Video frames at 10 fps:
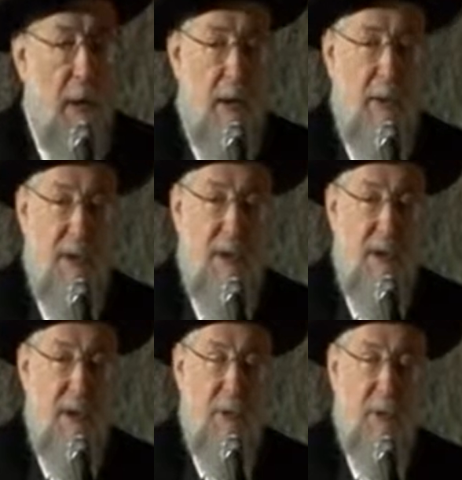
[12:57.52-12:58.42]
And this
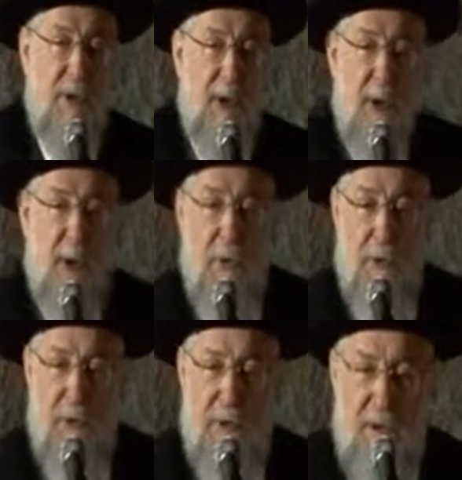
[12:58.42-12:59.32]
is today
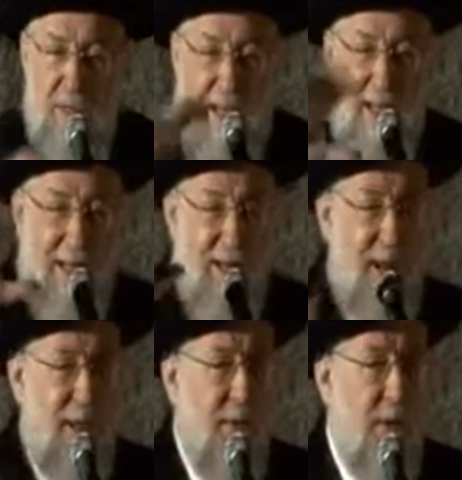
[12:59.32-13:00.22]
not in the
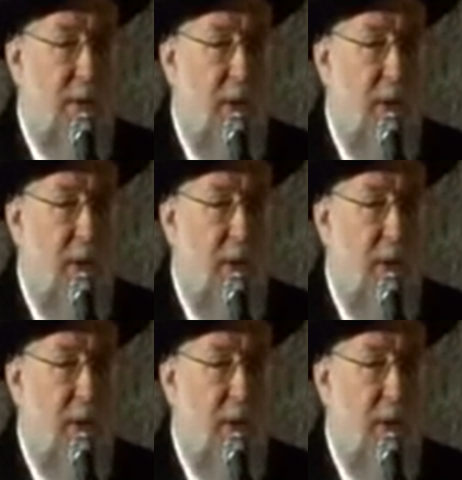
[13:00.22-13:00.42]
headline,